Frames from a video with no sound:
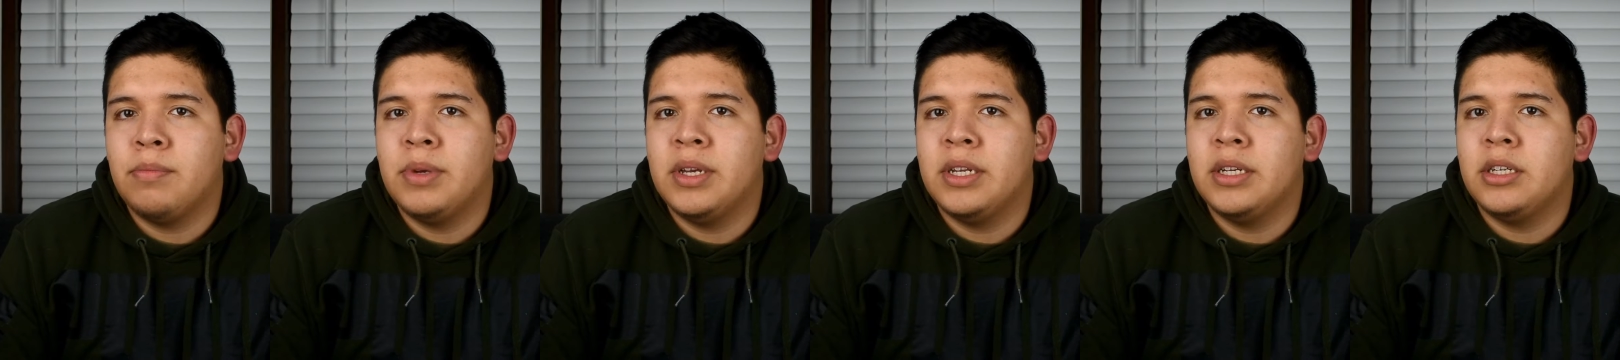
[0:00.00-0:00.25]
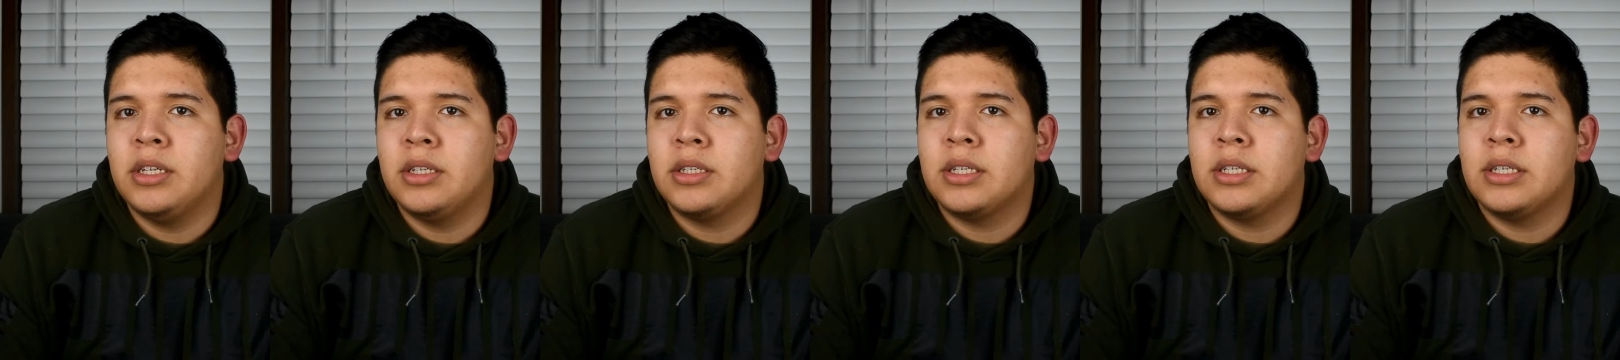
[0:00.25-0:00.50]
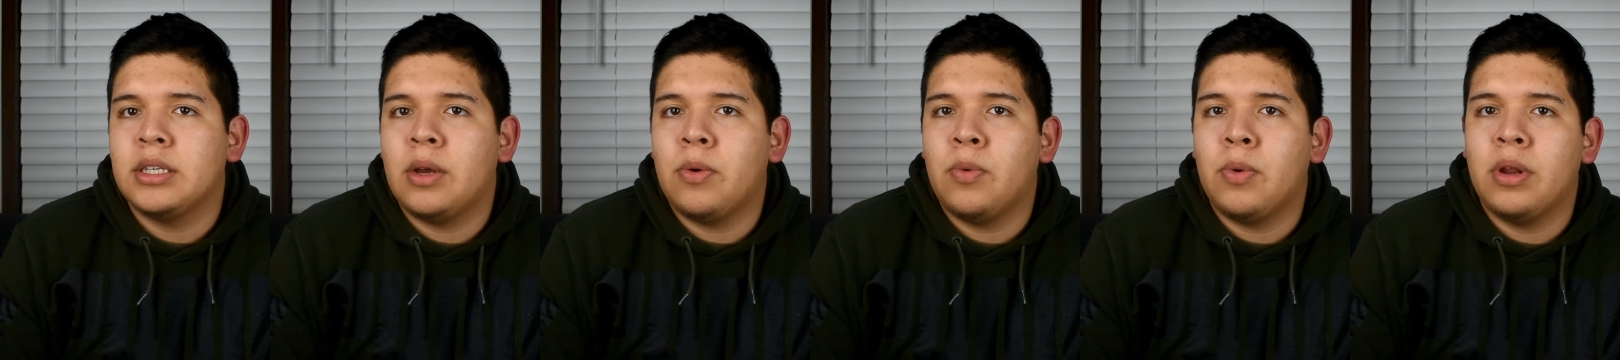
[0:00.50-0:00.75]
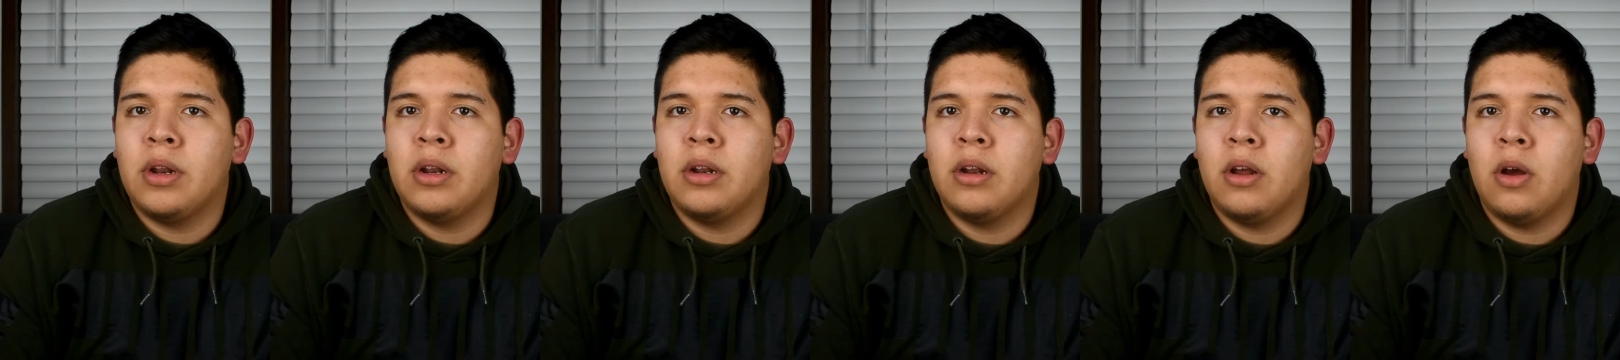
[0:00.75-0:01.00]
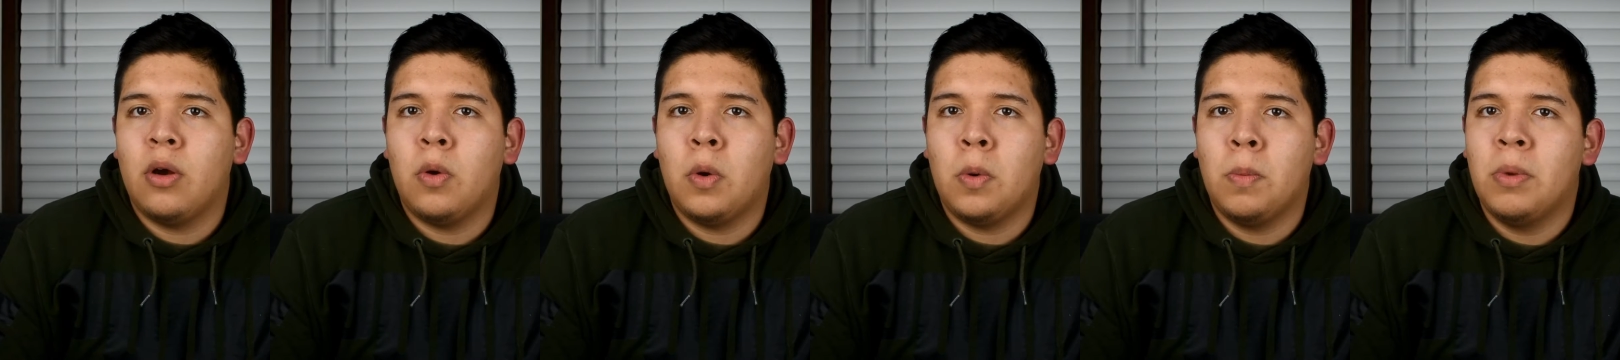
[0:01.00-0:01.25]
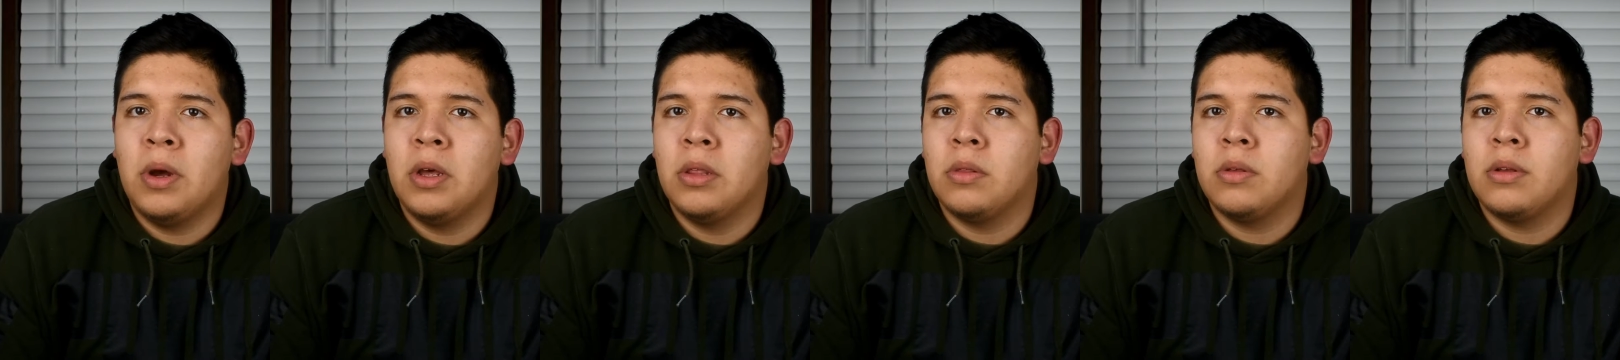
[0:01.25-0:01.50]
a bit just because I went a
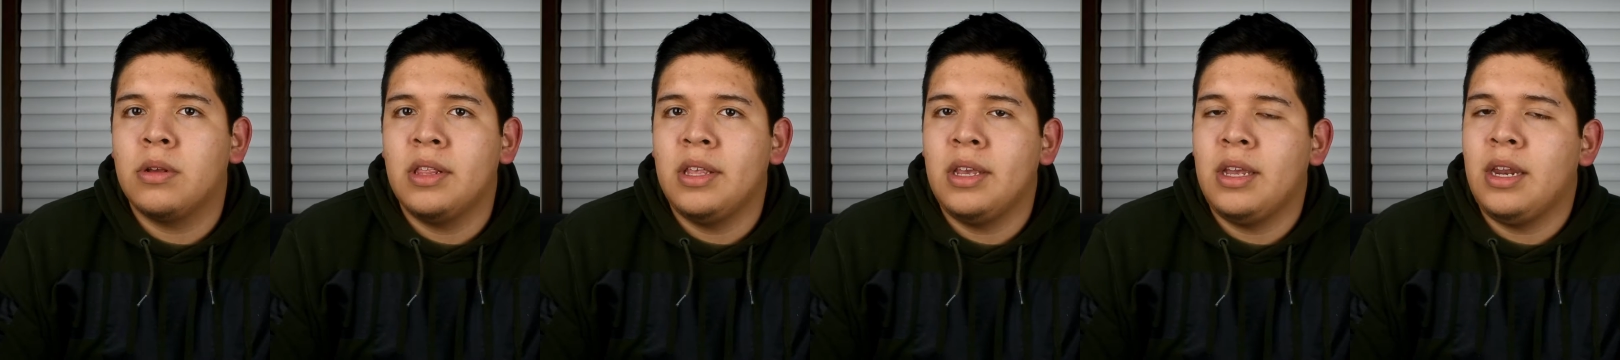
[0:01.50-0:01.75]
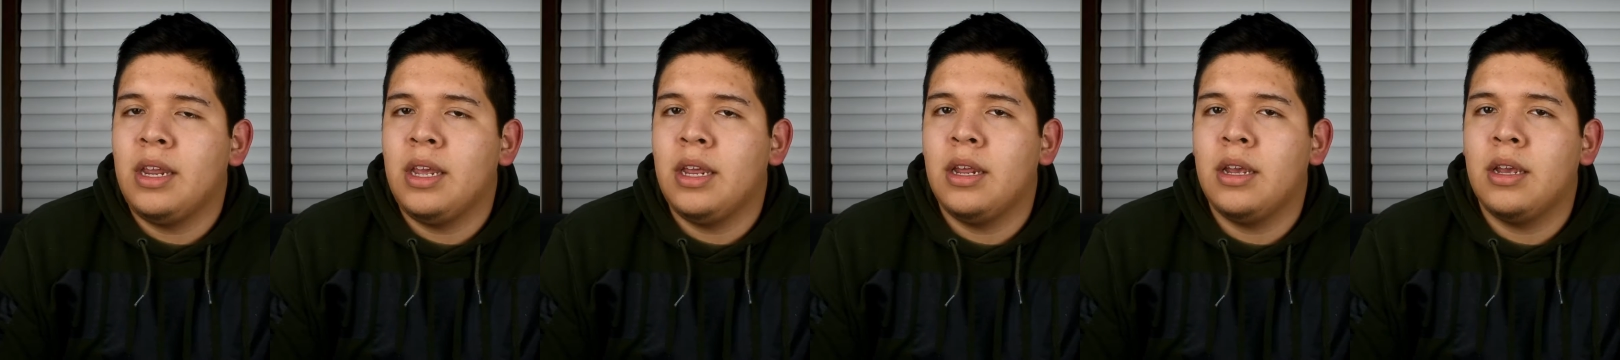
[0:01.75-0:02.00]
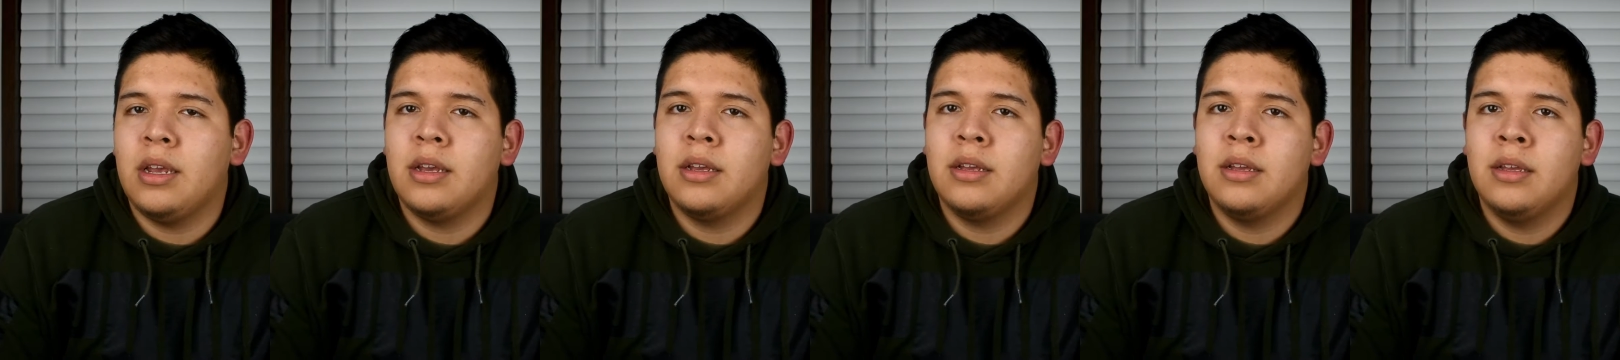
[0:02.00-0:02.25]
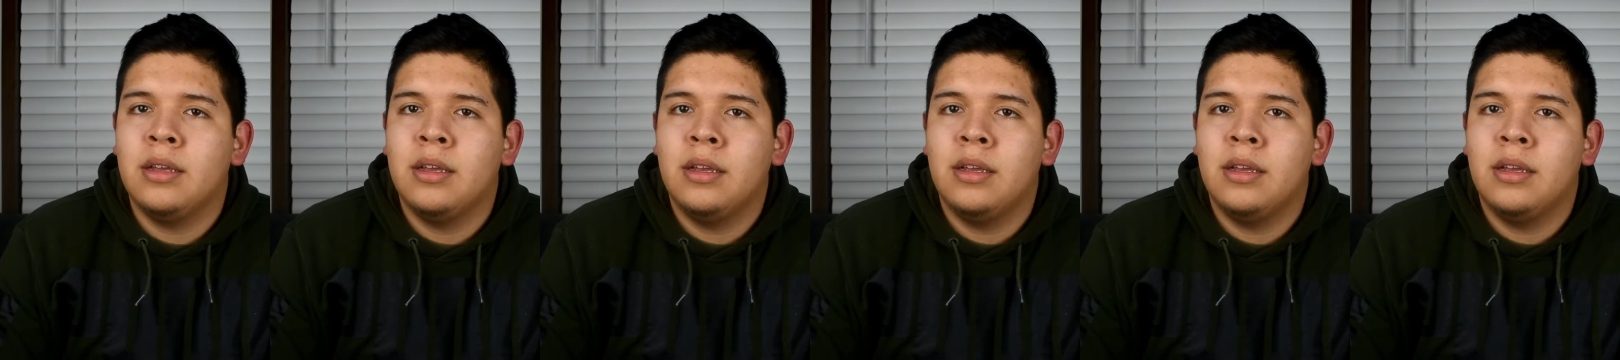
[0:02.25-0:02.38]
whole month clean eating.